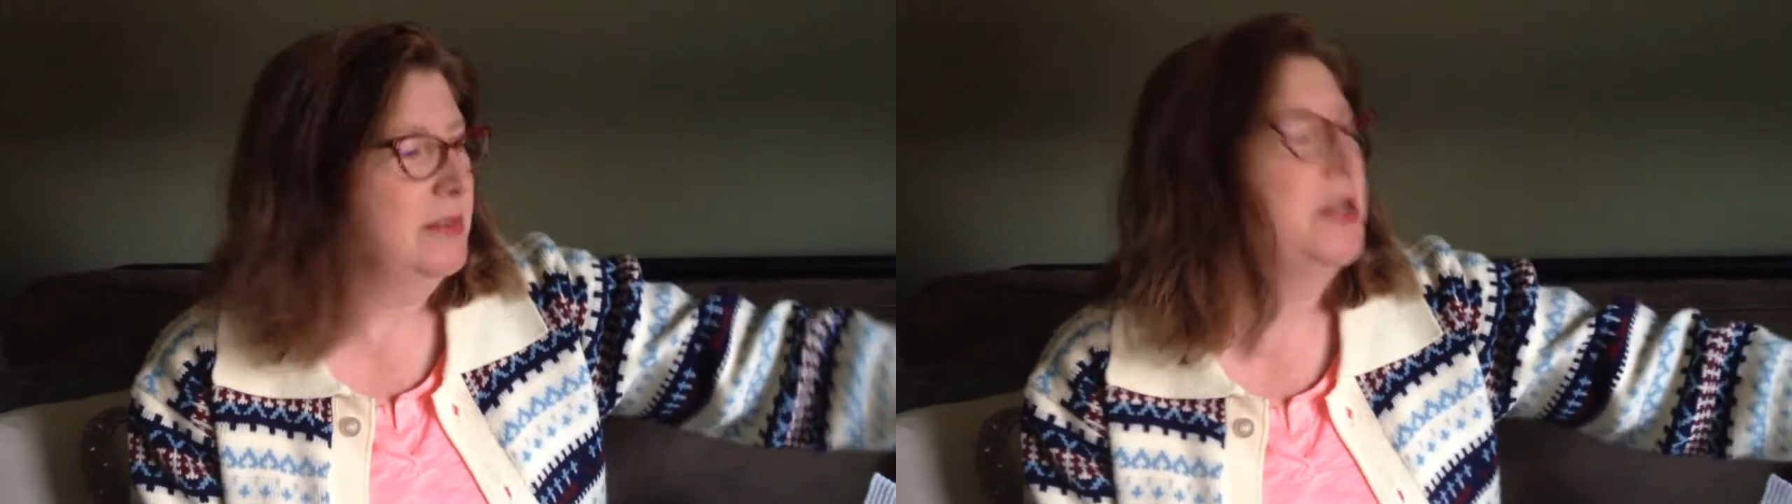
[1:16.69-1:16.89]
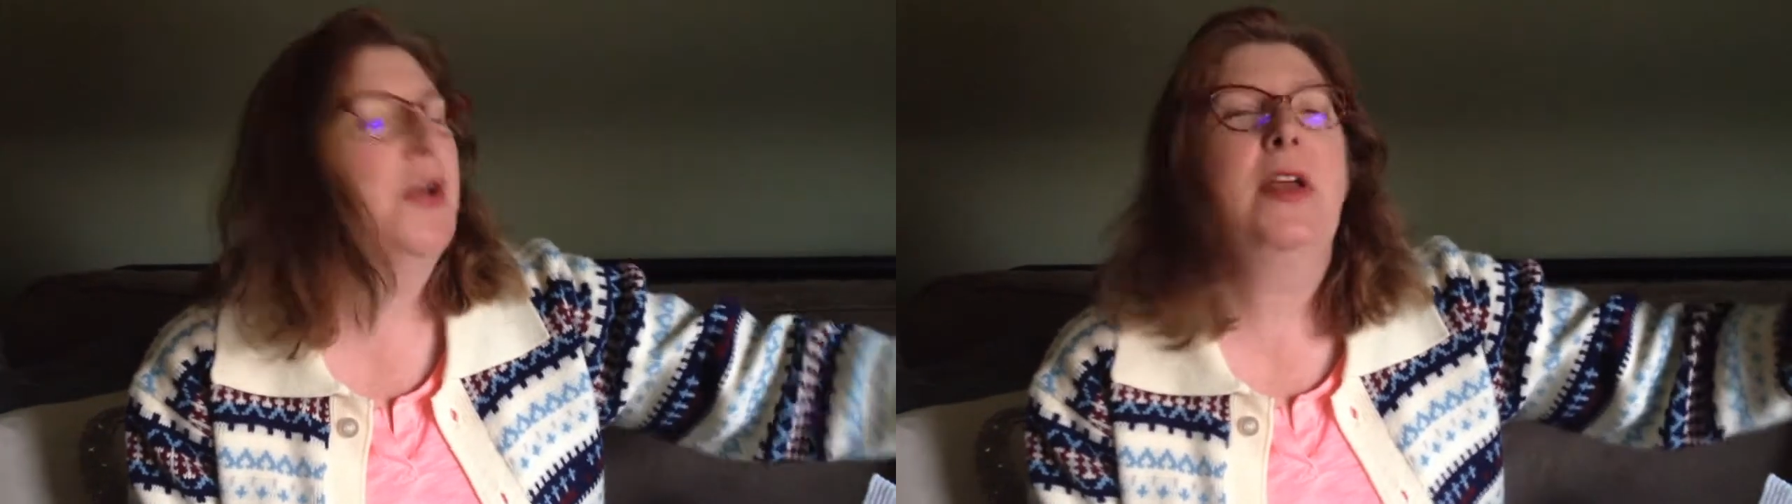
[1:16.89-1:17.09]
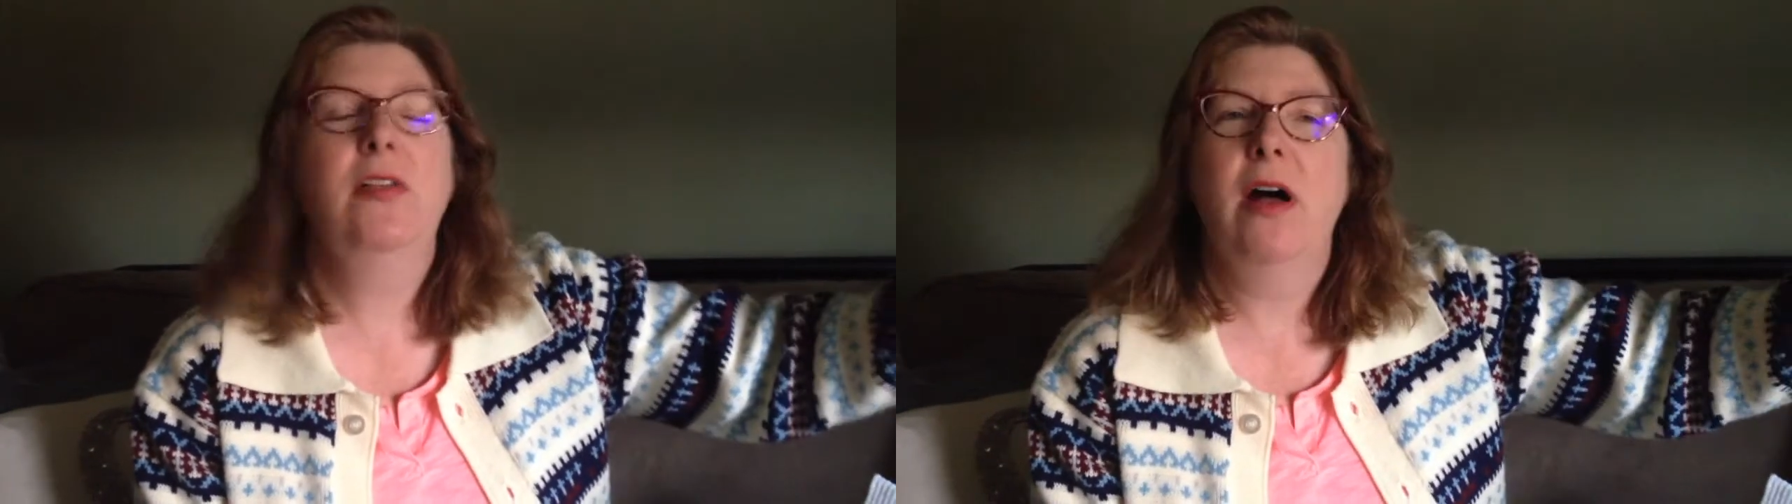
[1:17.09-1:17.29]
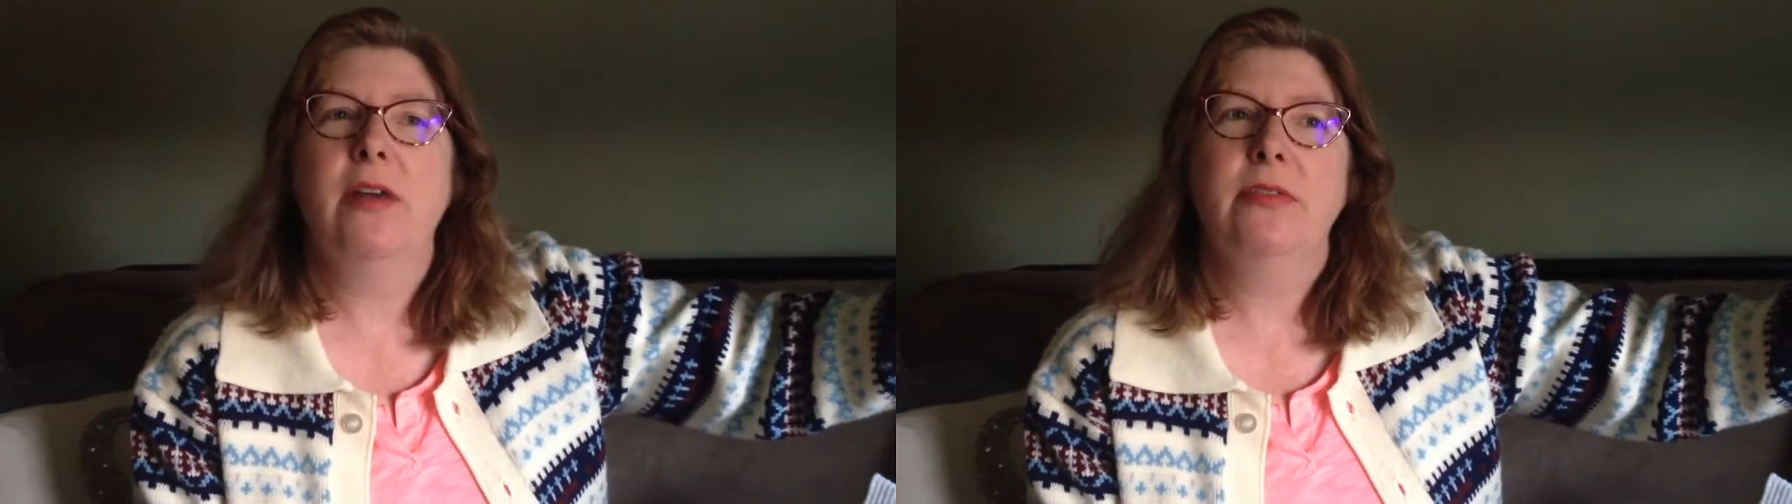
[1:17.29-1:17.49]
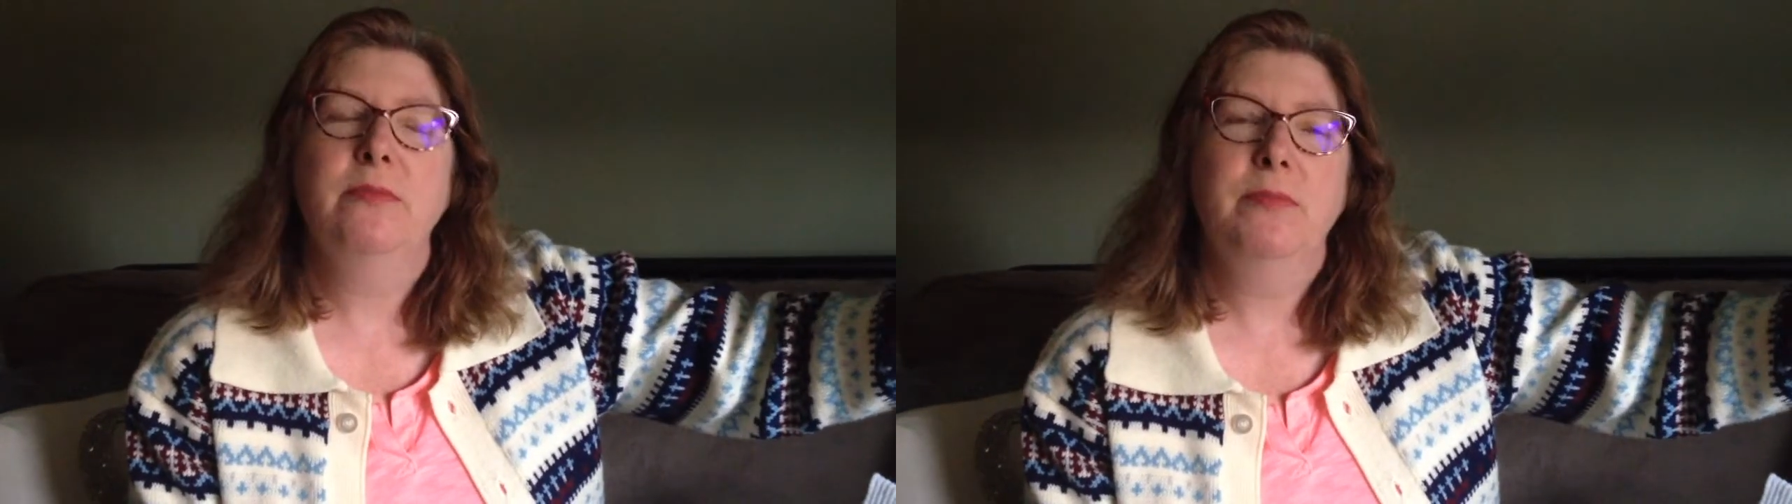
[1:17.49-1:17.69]
terry
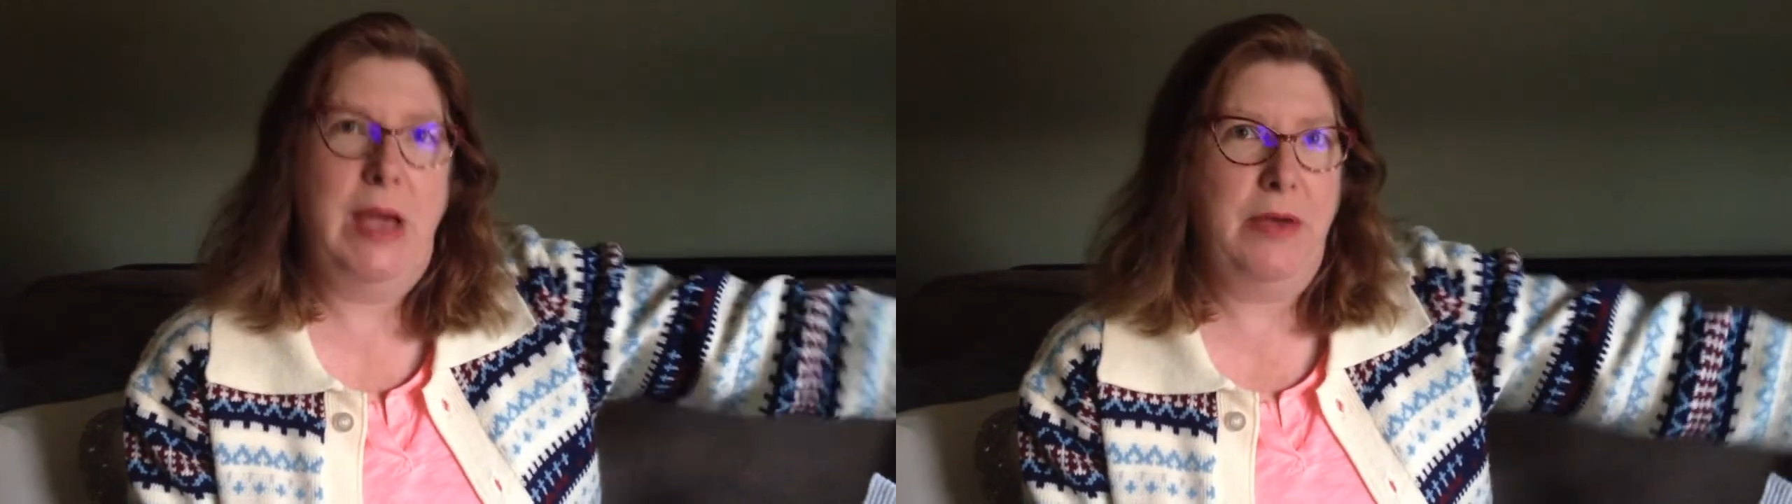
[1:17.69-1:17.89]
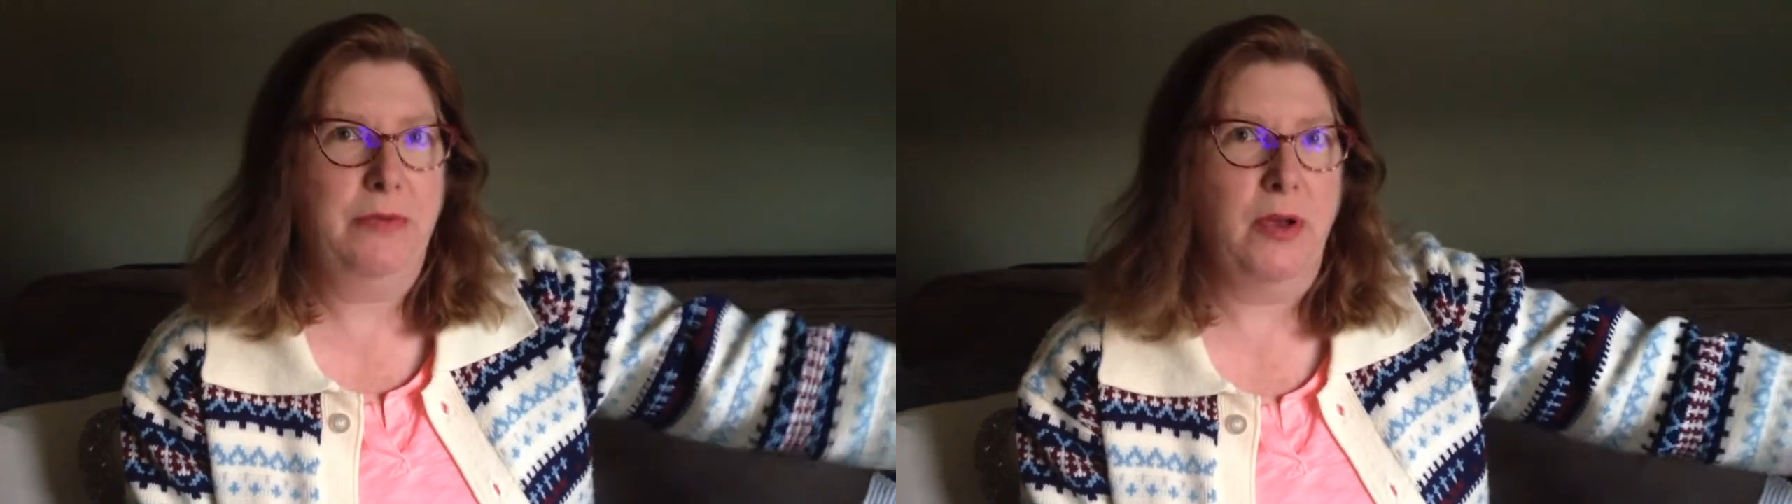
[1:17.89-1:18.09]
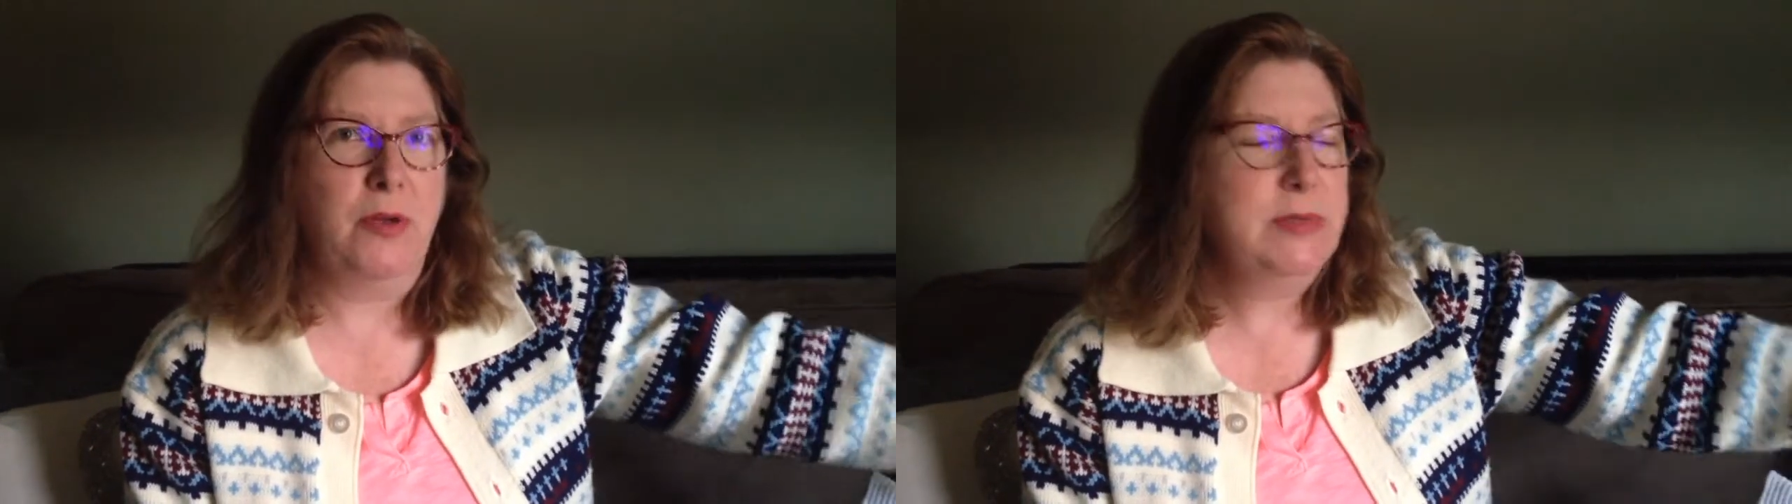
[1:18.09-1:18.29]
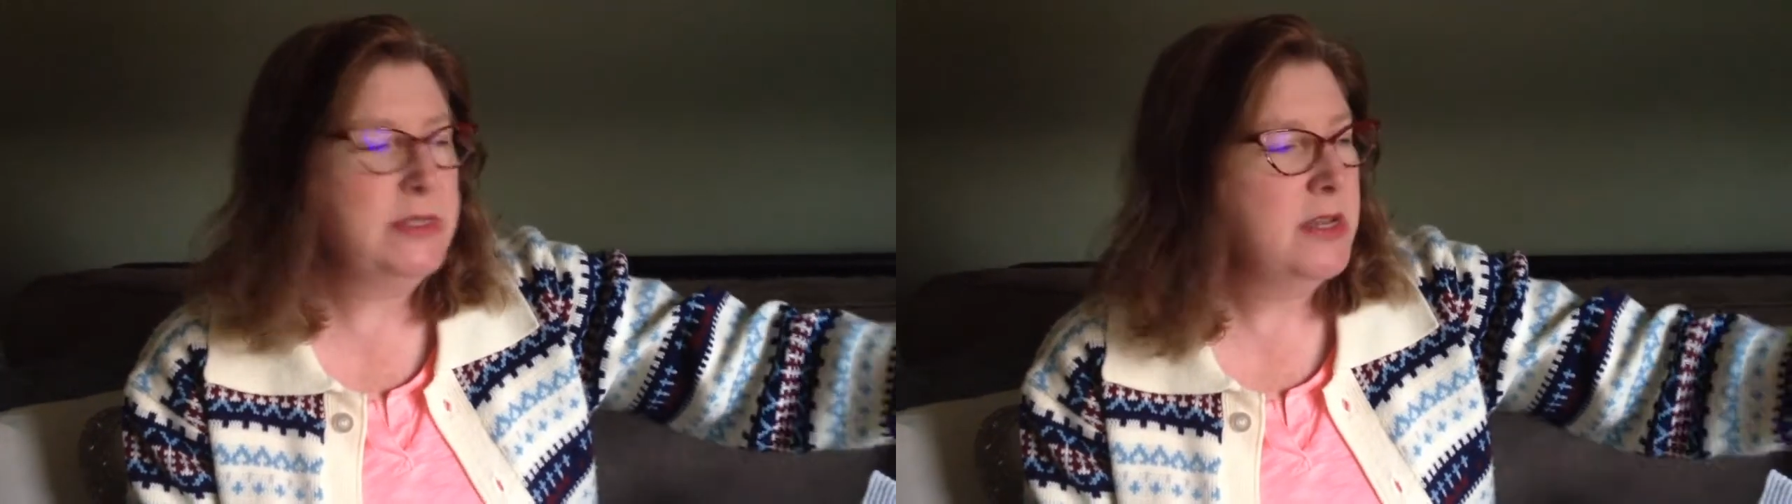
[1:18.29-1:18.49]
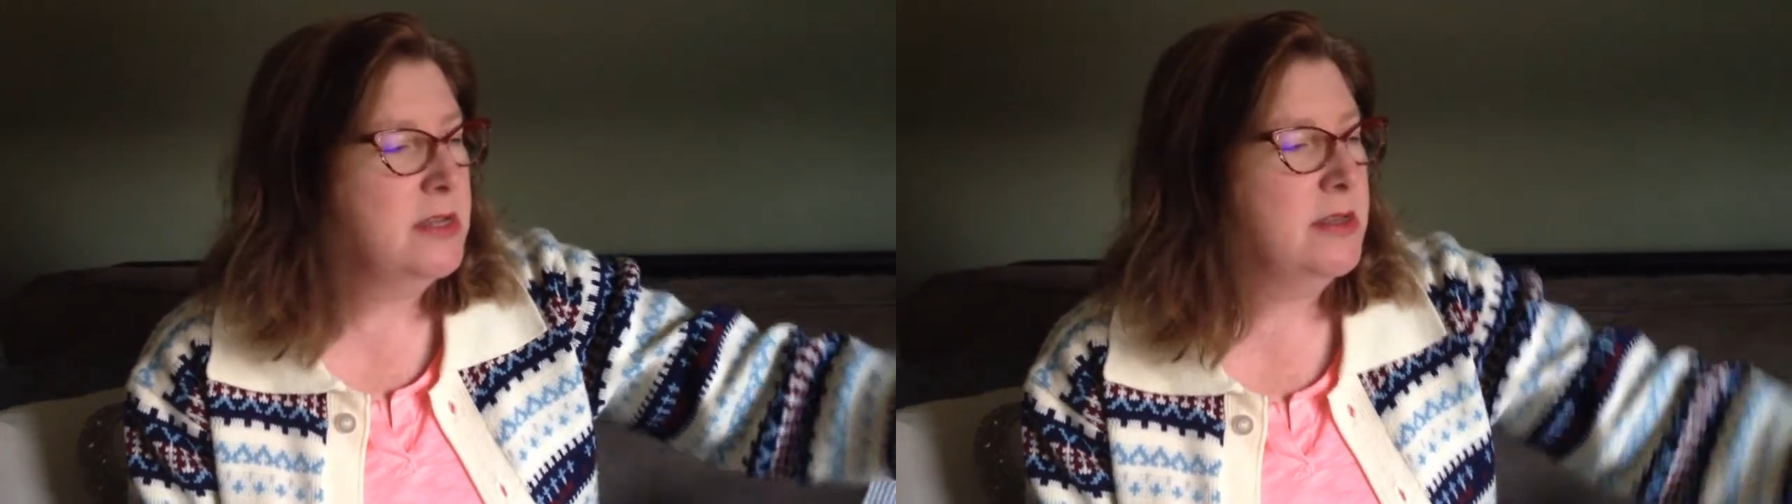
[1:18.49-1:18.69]
cloth bathrobes